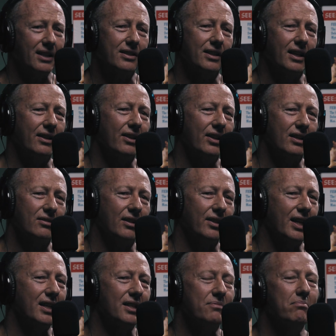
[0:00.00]
headset and things
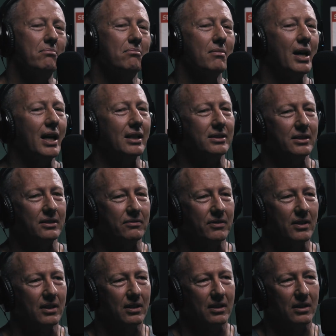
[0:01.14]
like that, is massive.